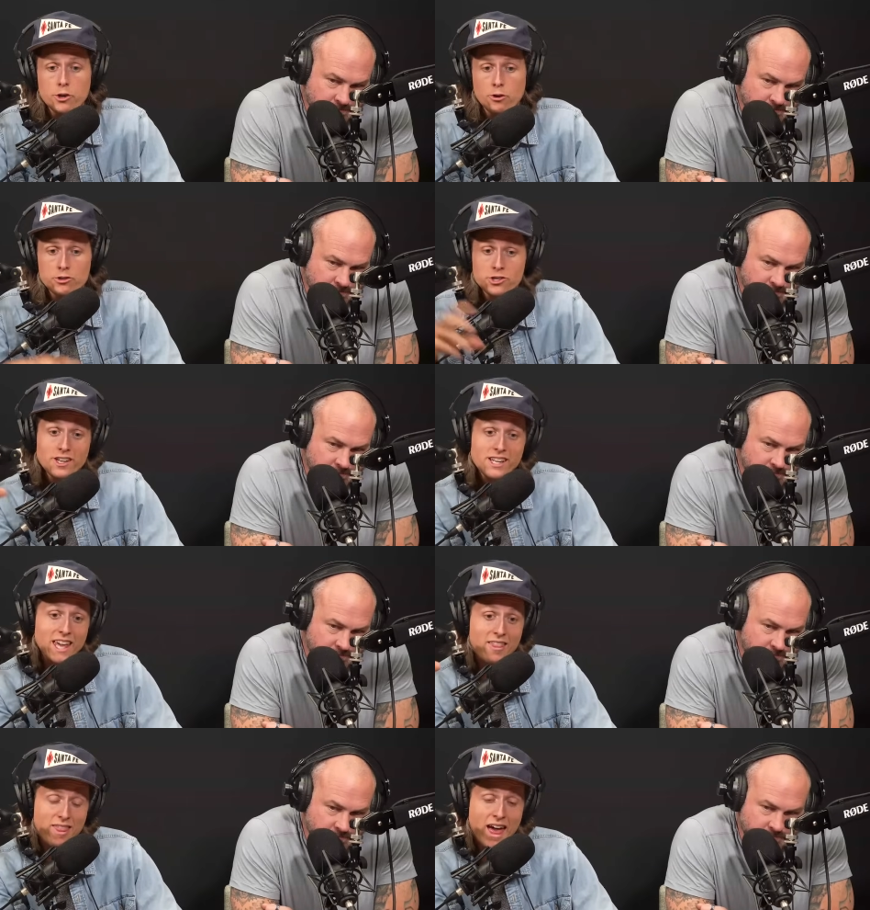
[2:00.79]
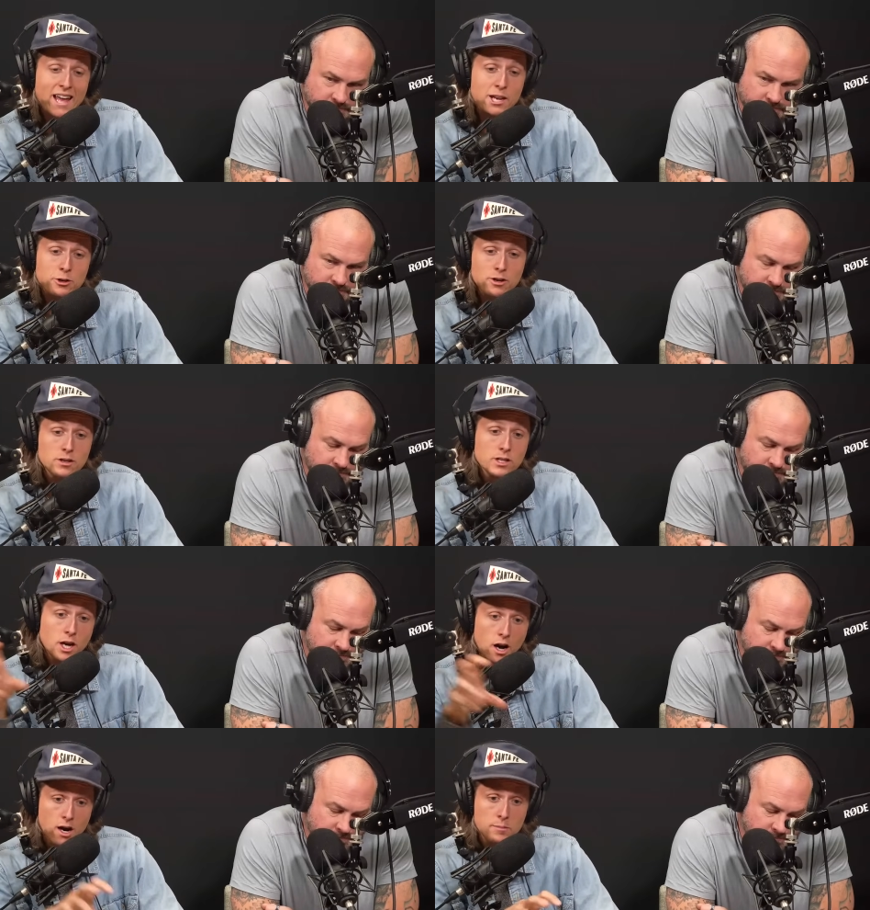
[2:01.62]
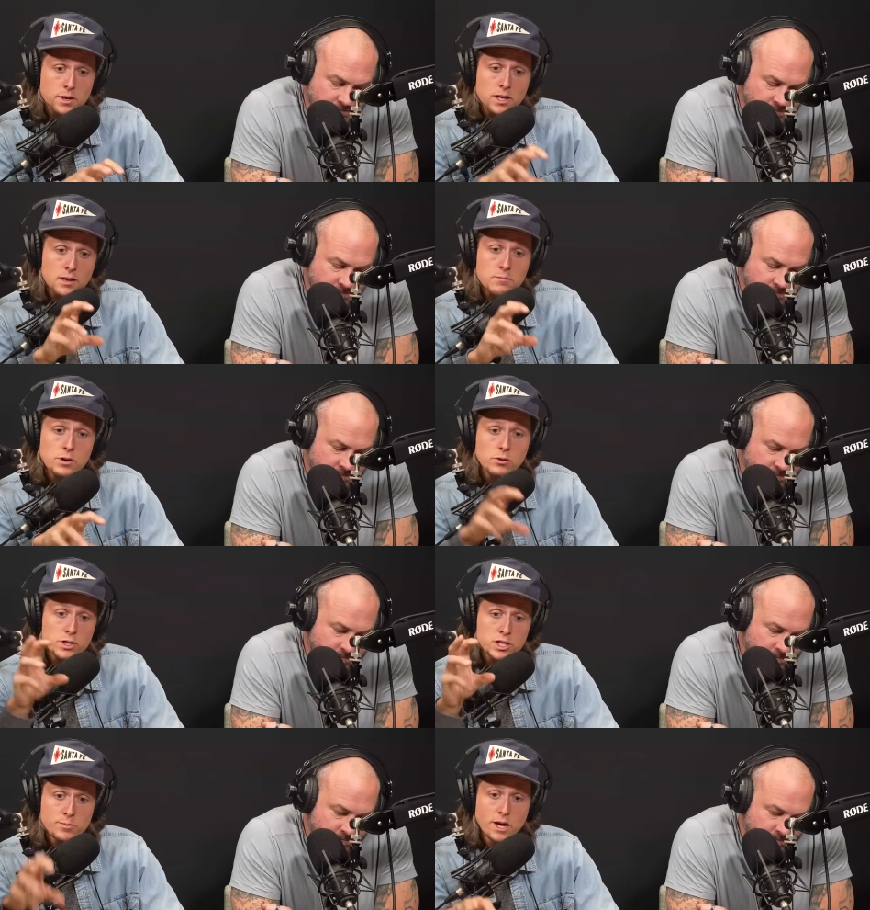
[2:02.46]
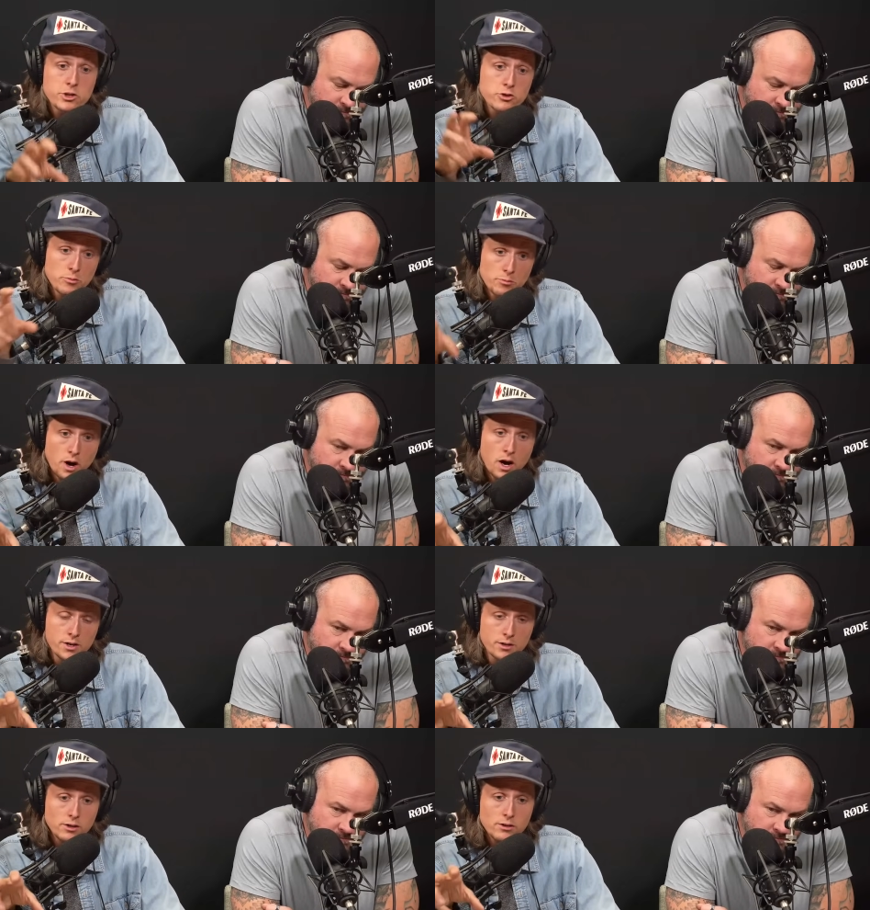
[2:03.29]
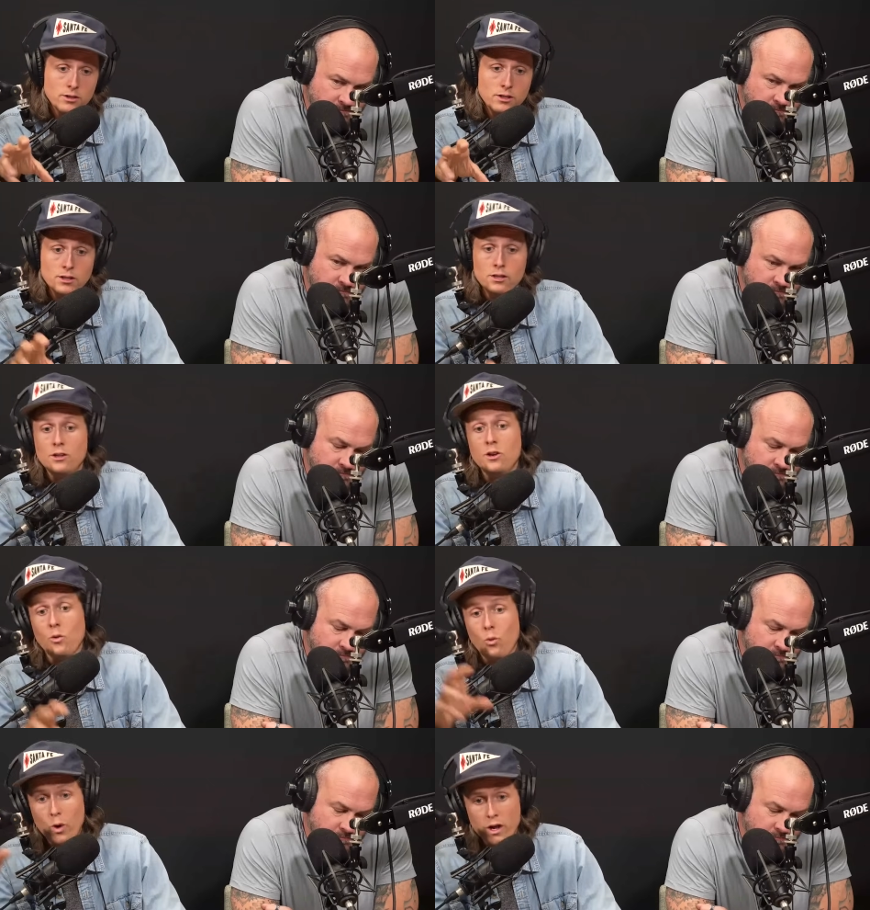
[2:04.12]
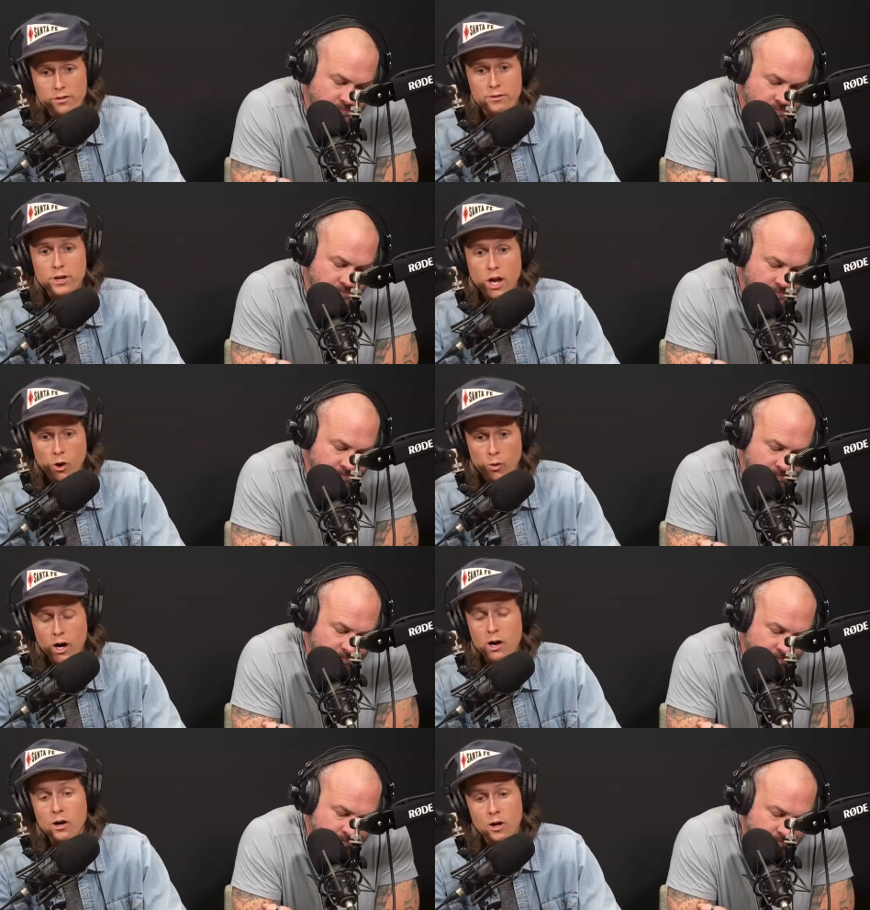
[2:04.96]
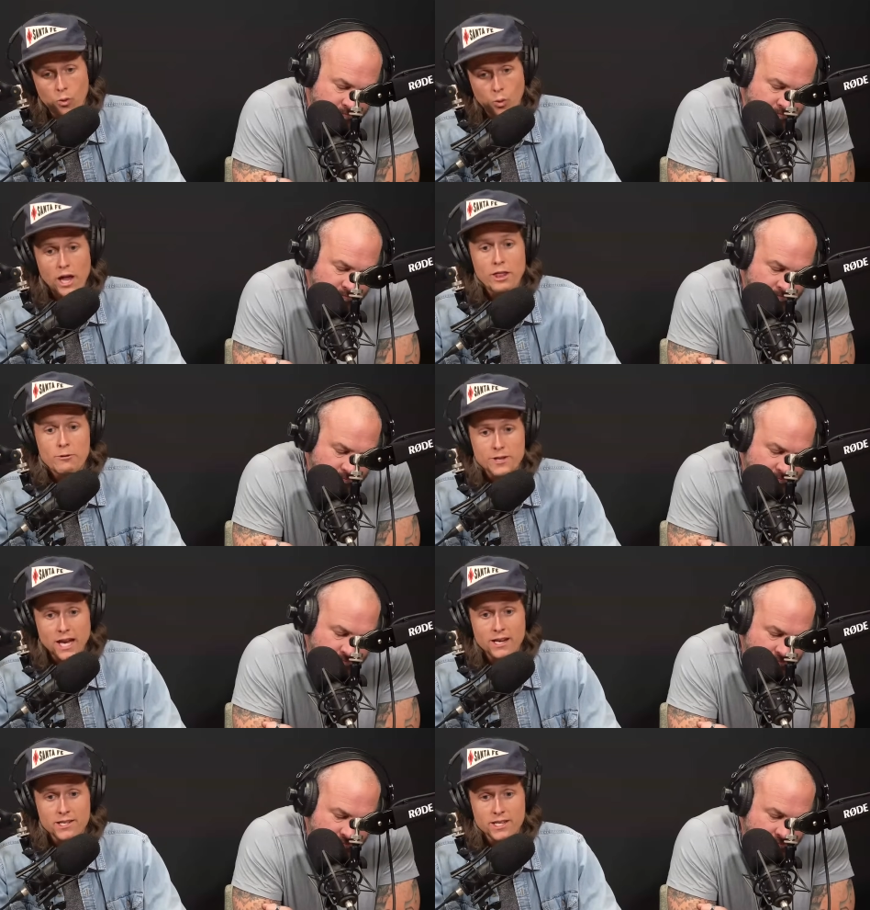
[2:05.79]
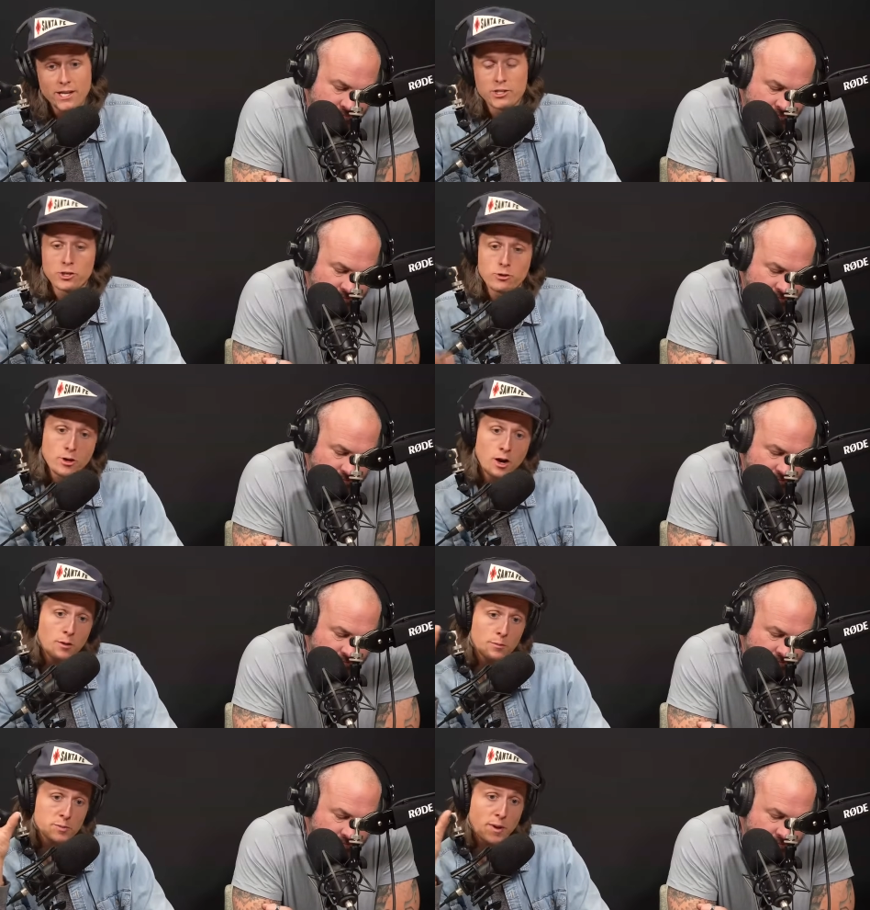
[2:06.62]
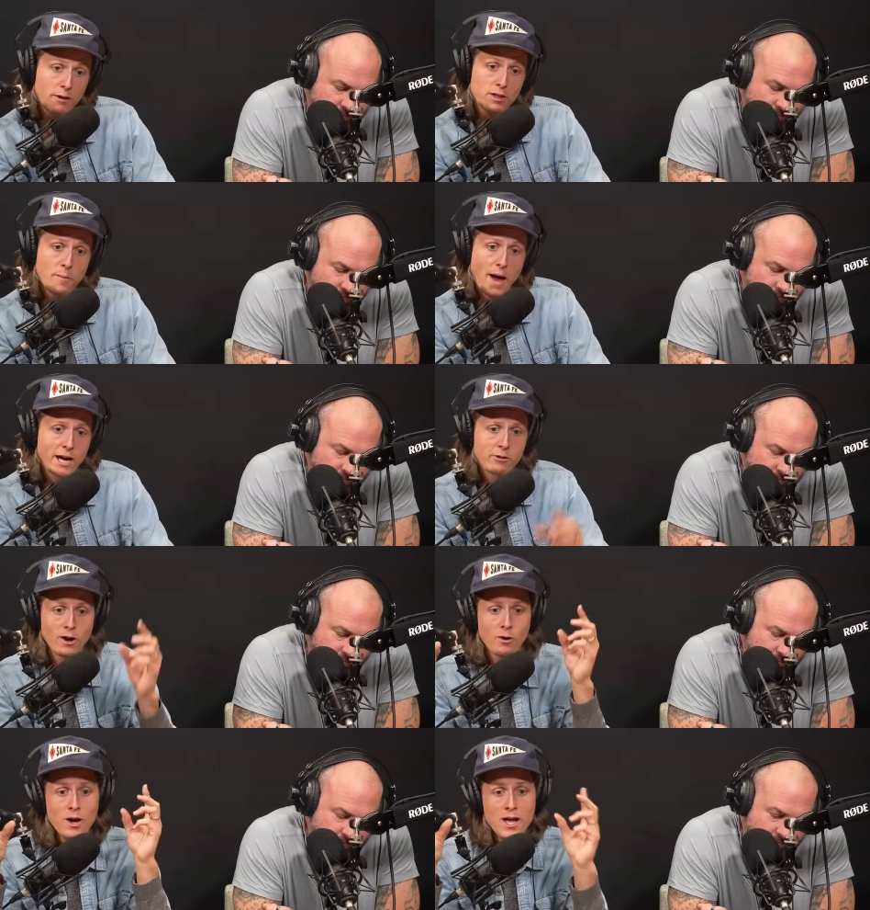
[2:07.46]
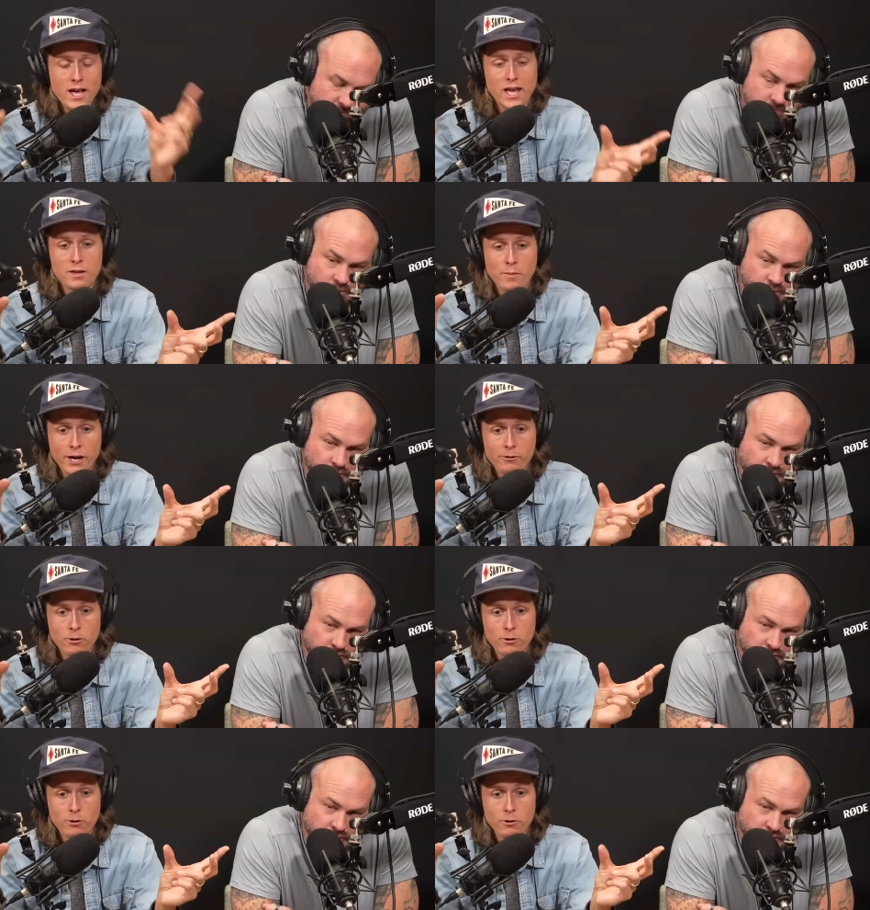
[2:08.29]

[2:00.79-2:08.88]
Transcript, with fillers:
Speaker 1: also going to get that and you're going to comp it and build a special model with NOAA weather data sets. So you're almost pairing the macro and the micro